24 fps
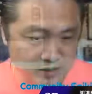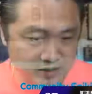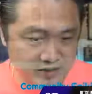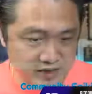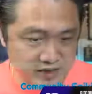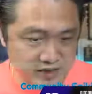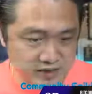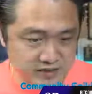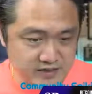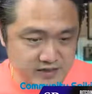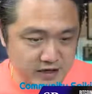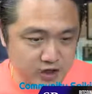the
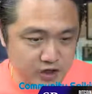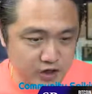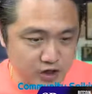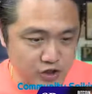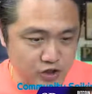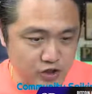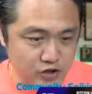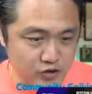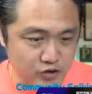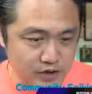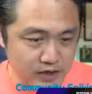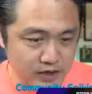days are all
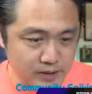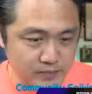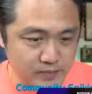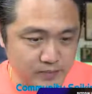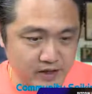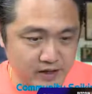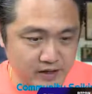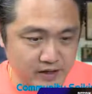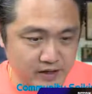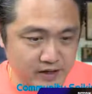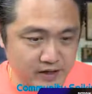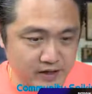shown up
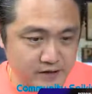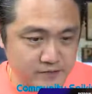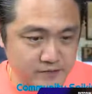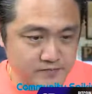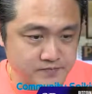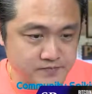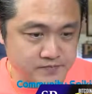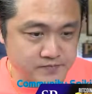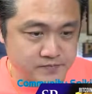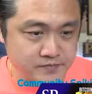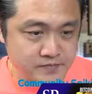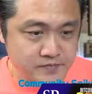here.
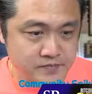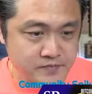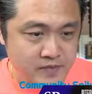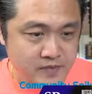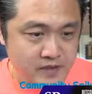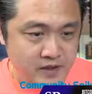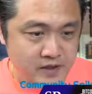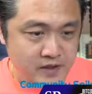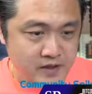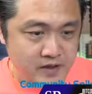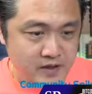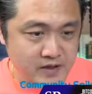
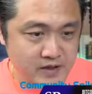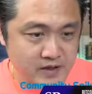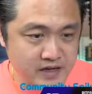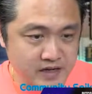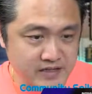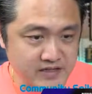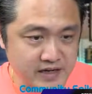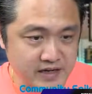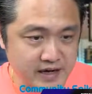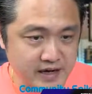These